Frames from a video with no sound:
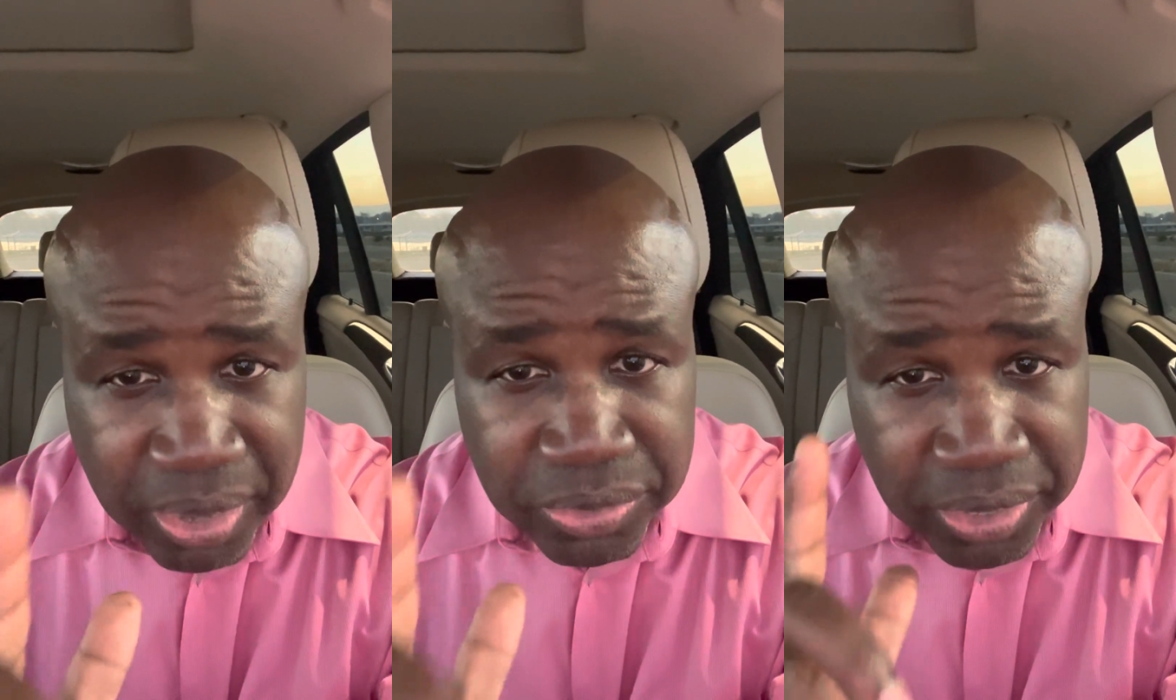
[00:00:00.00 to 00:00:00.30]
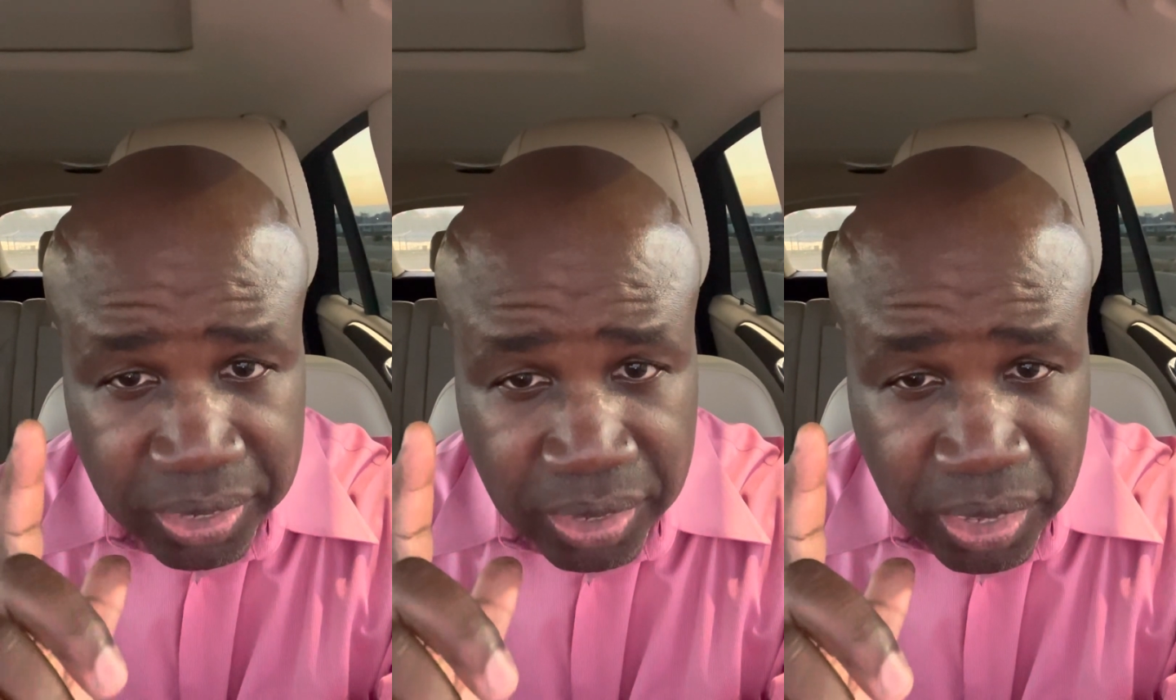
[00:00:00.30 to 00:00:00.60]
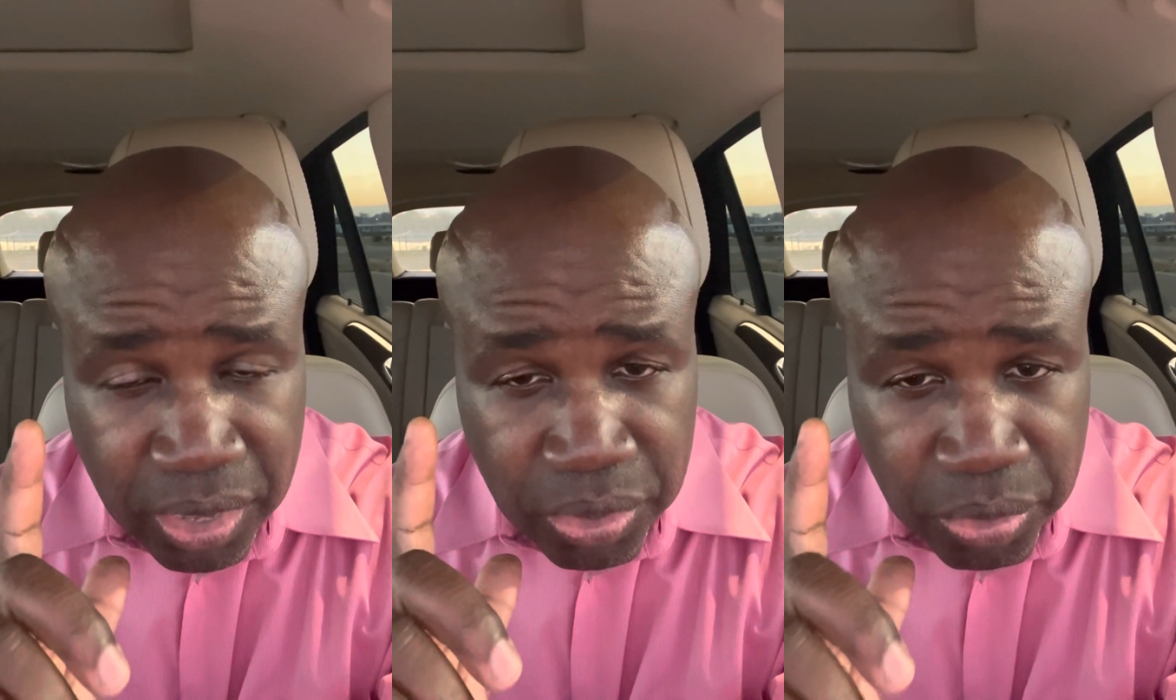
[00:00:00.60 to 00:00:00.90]
else that can
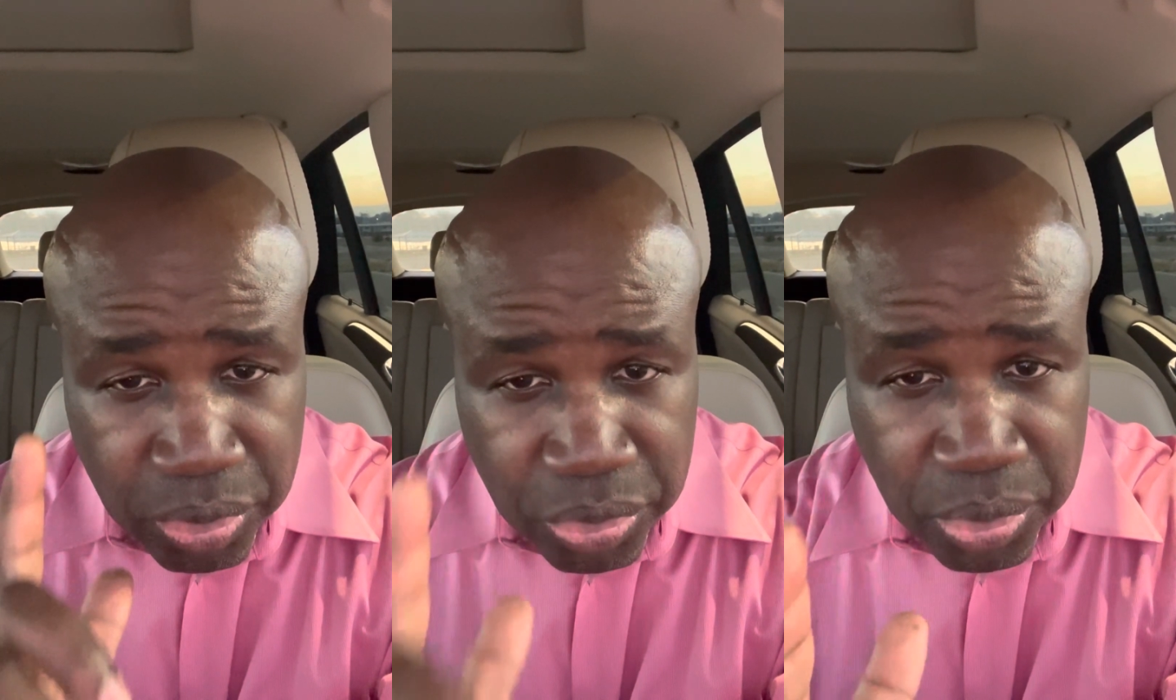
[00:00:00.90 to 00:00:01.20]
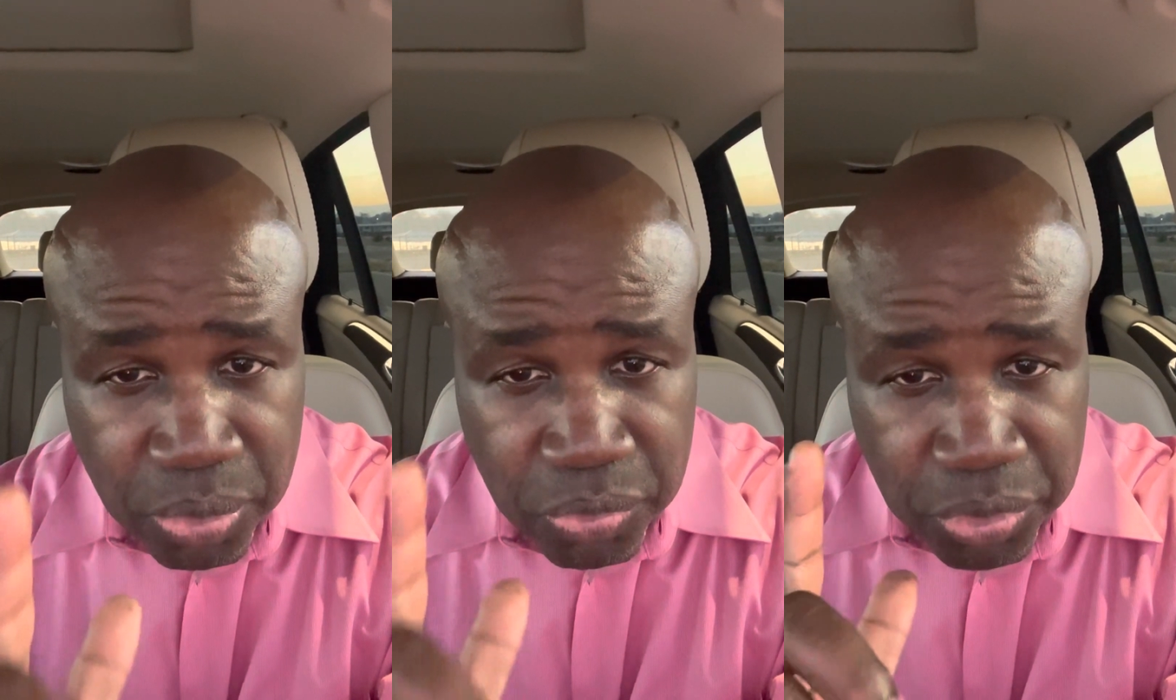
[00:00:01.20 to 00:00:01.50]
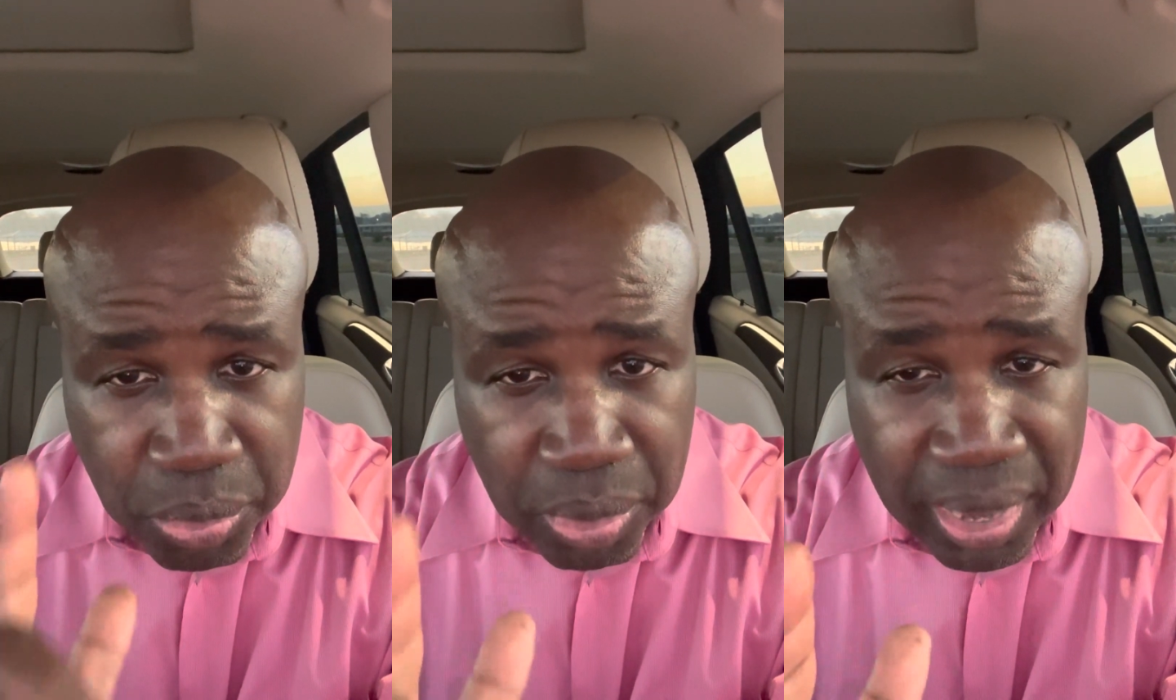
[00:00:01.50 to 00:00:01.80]
you can use or
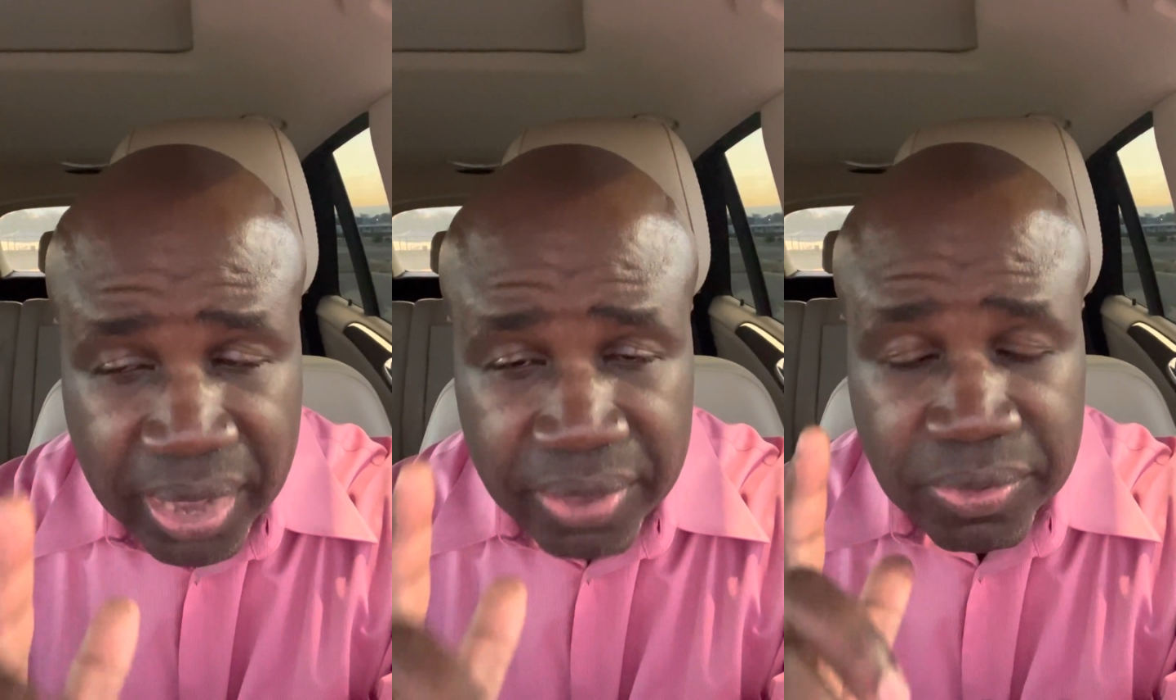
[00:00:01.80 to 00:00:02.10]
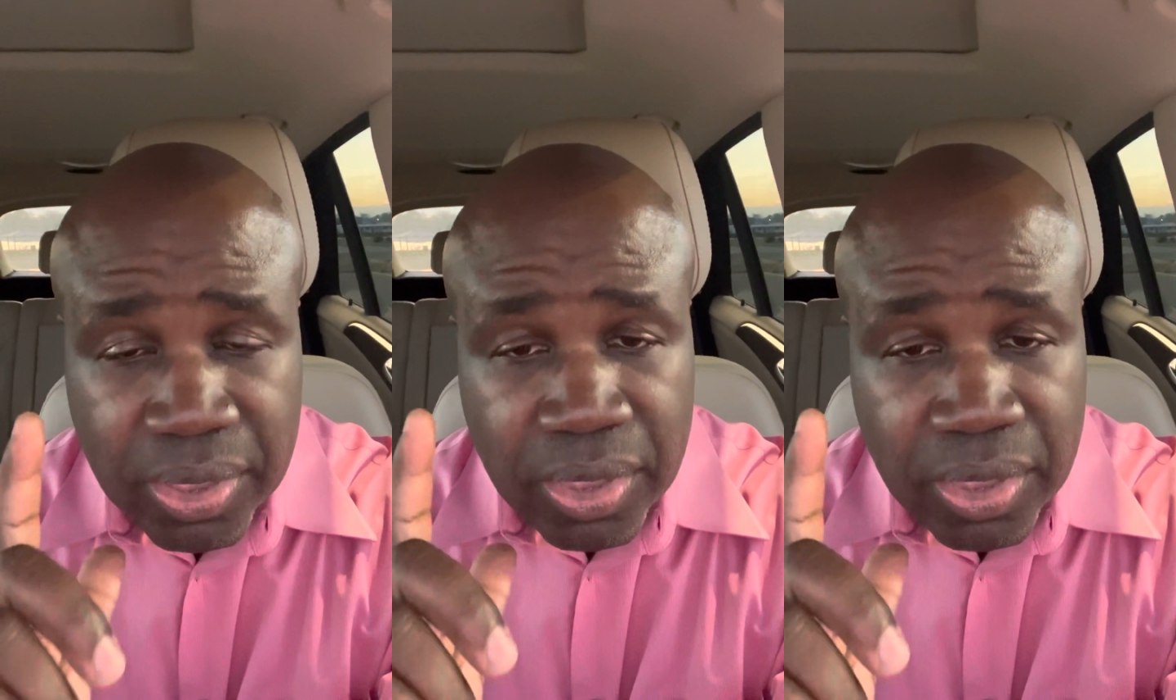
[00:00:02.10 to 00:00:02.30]
utilize